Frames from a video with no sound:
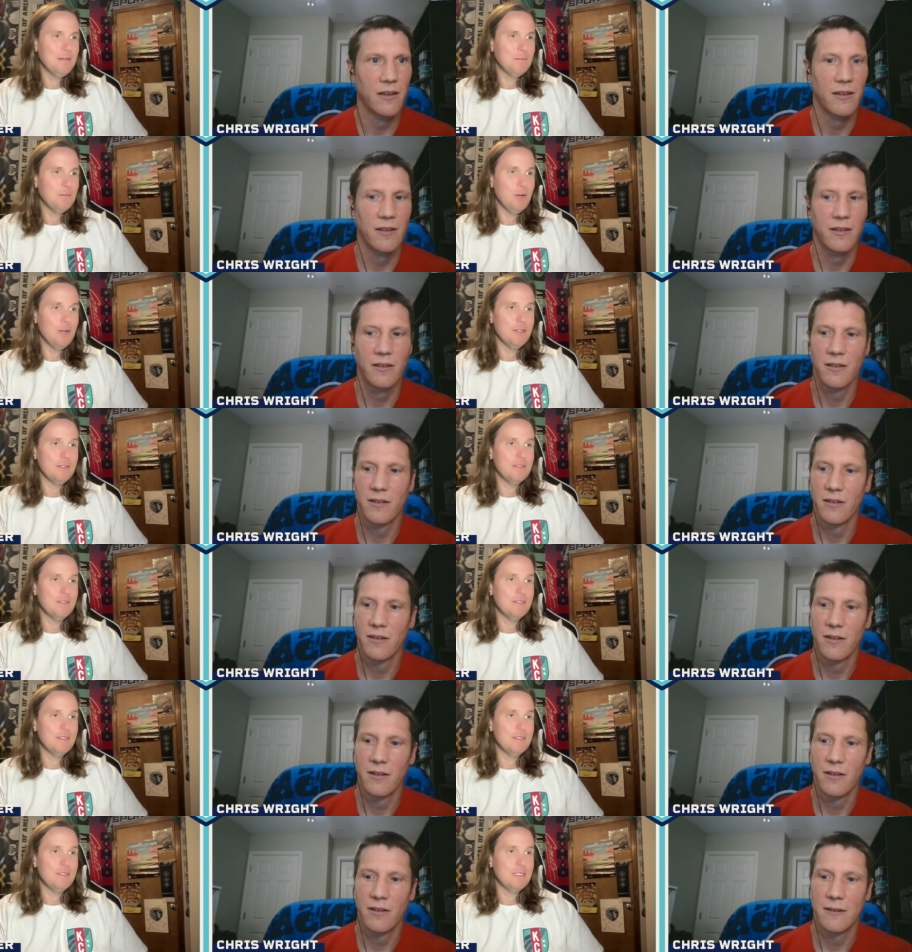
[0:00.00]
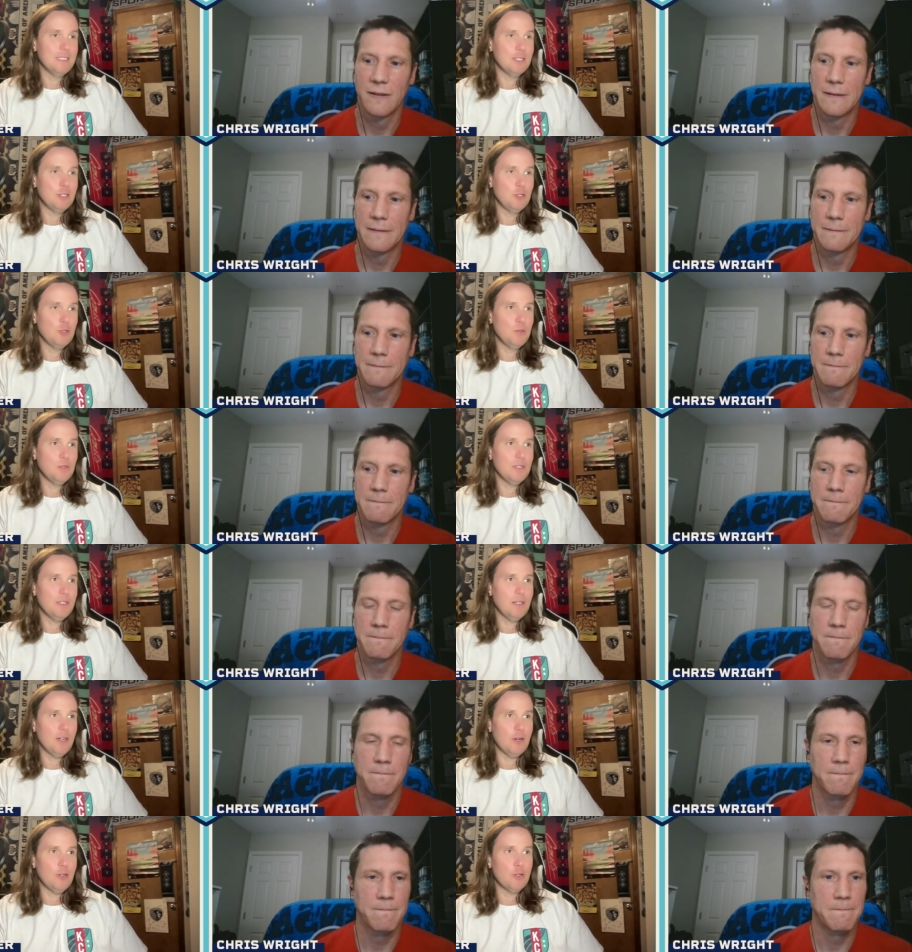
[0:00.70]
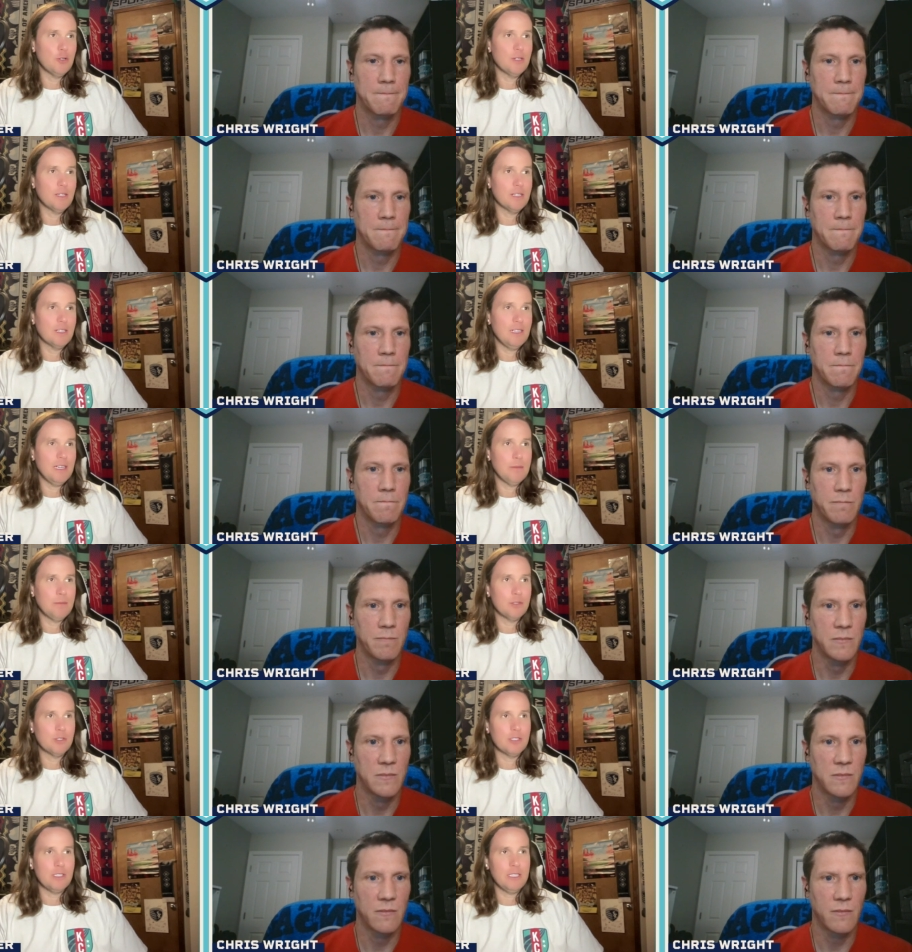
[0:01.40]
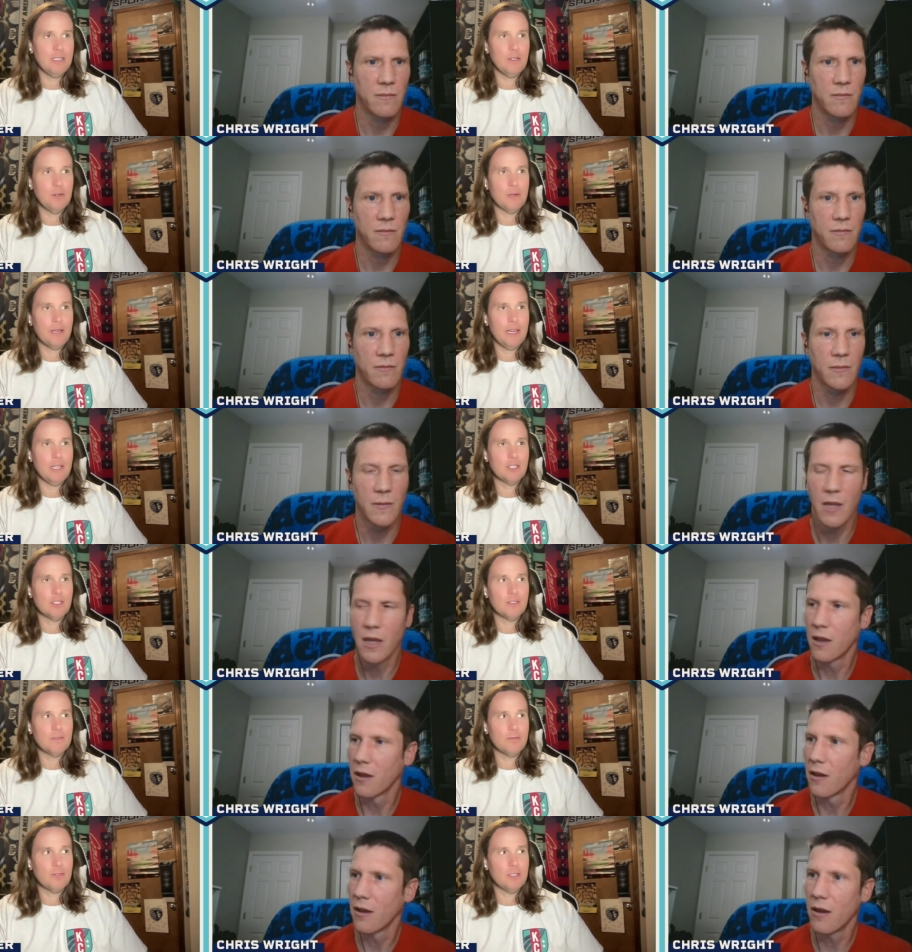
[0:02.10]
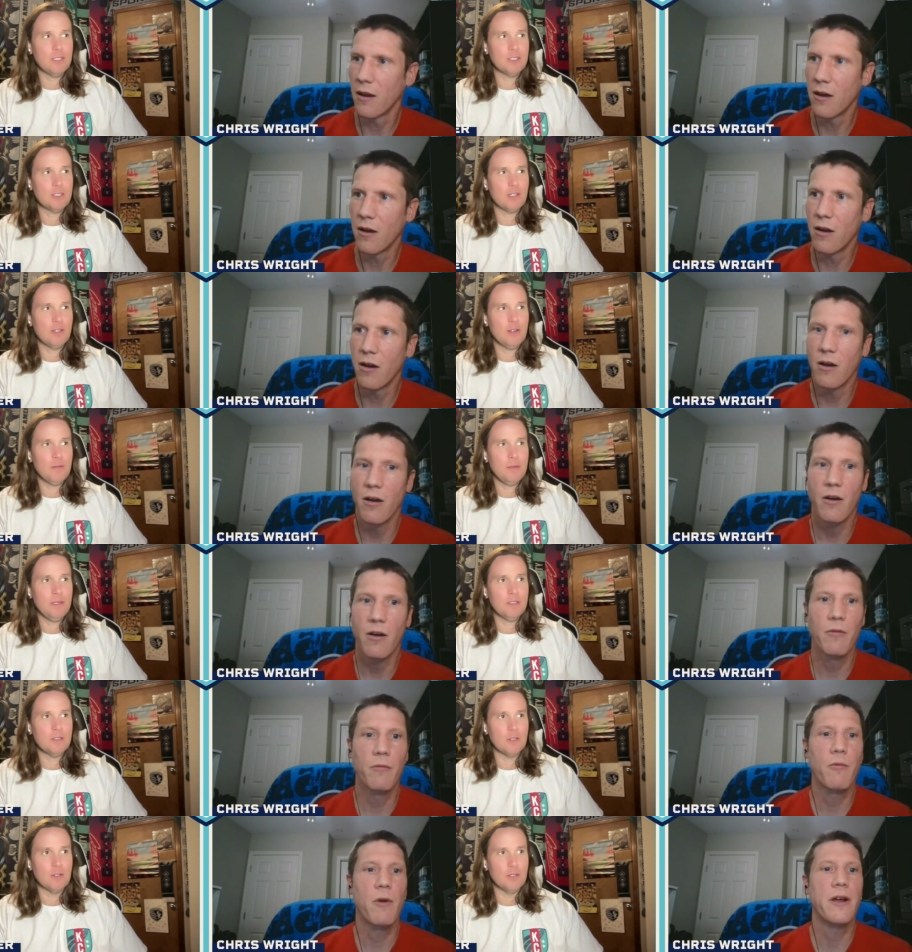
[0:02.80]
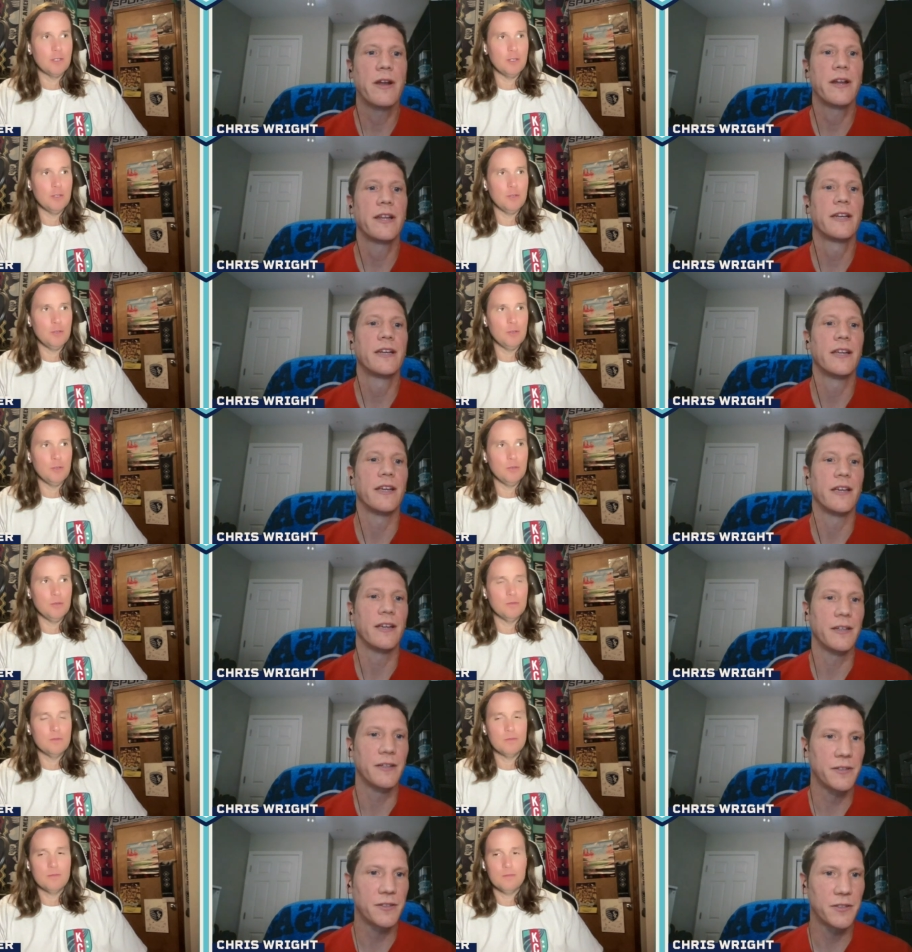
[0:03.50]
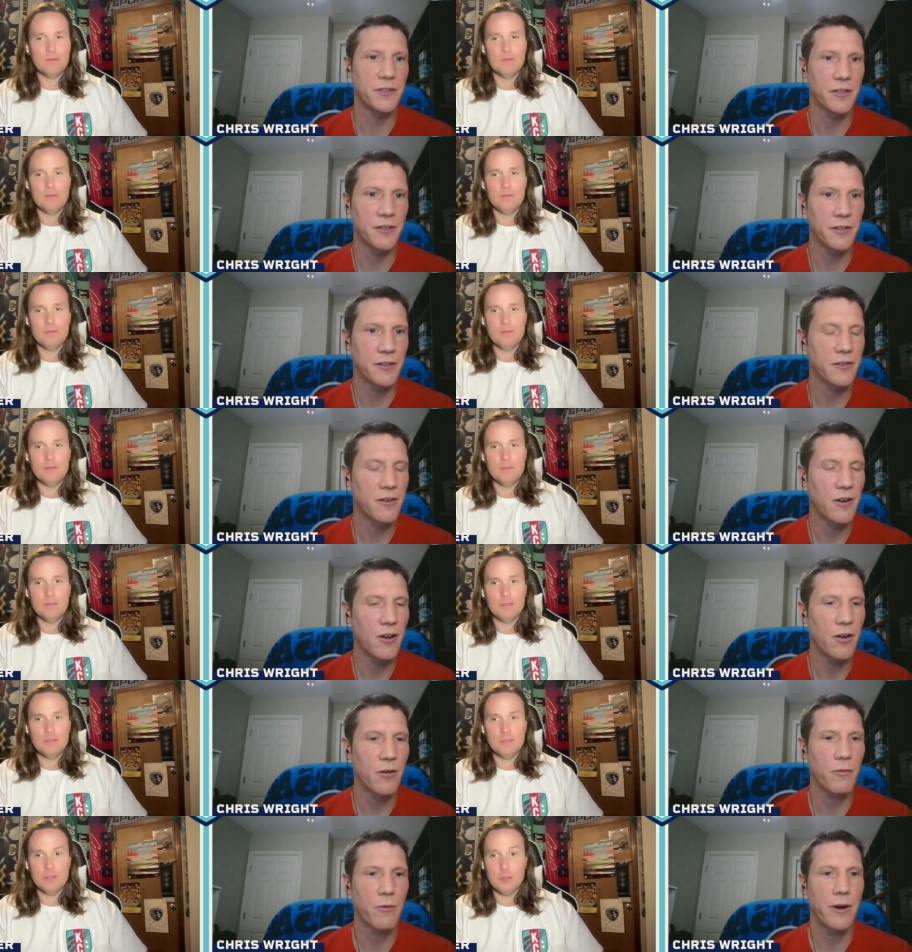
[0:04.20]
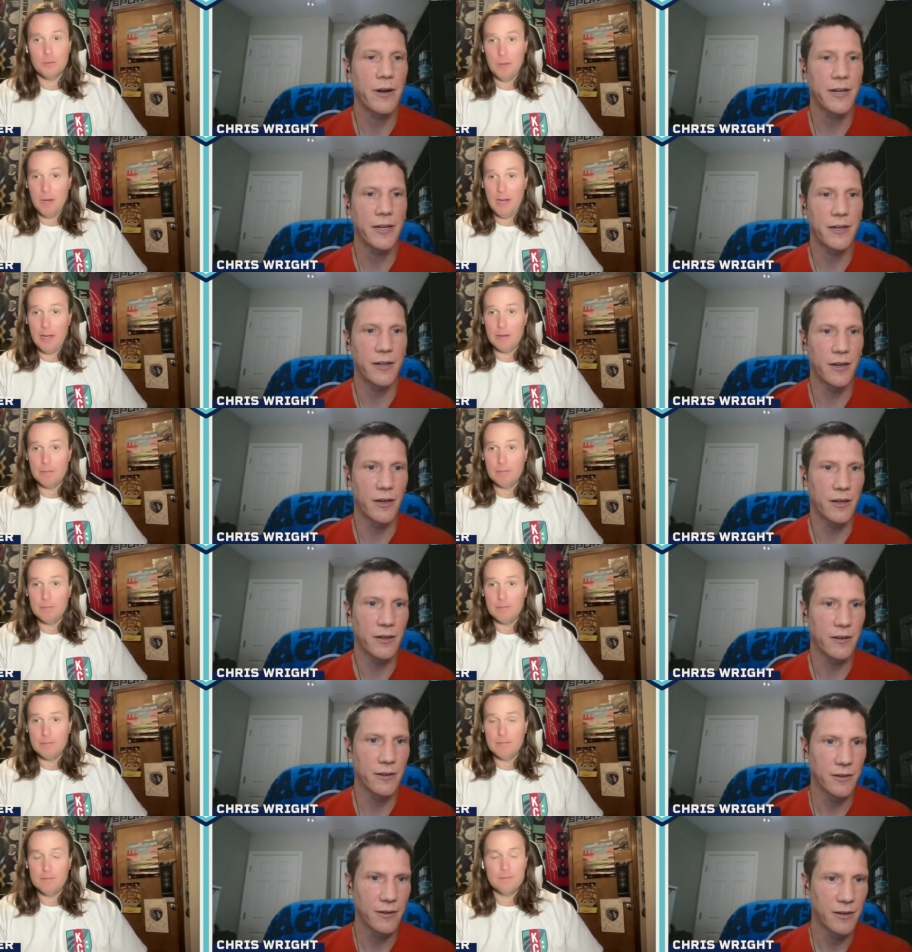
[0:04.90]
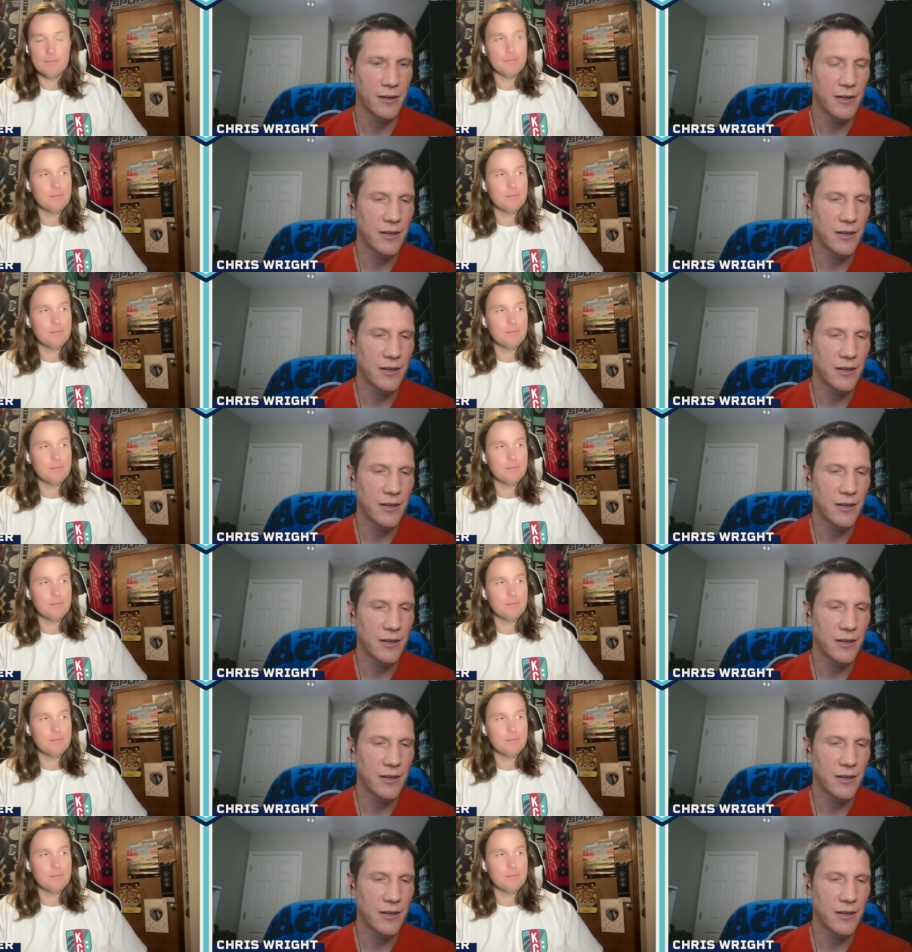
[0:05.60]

Speaker 1: But did you? Uh, are you going to claim your seat location for this tournament? Already you... did, sir. Already Bye. done.